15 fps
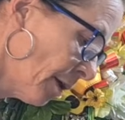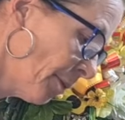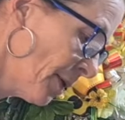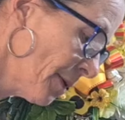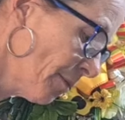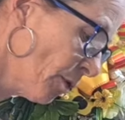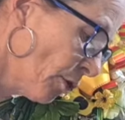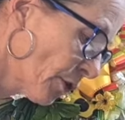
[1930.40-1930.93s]
a
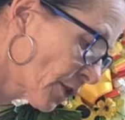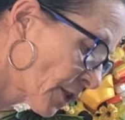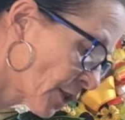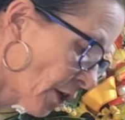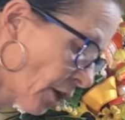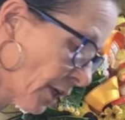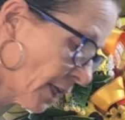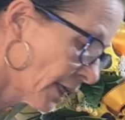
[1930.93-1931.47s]
bit more
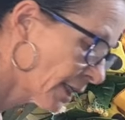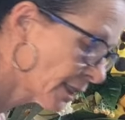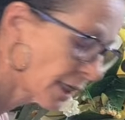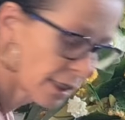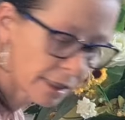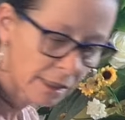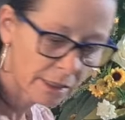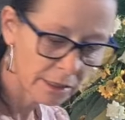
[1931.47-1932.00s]
solid
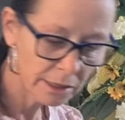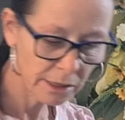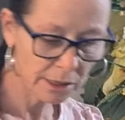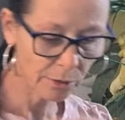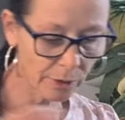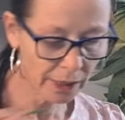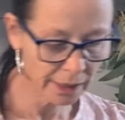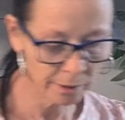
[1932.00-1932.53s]

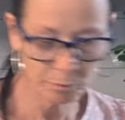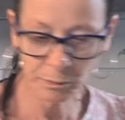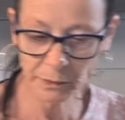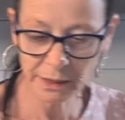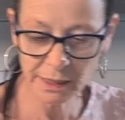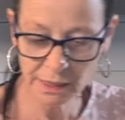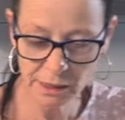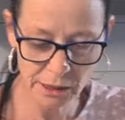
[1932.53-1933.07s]
so I can
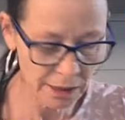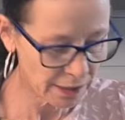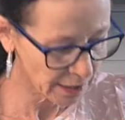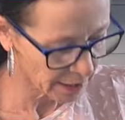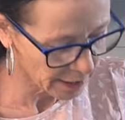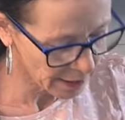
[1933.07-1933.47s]
insert it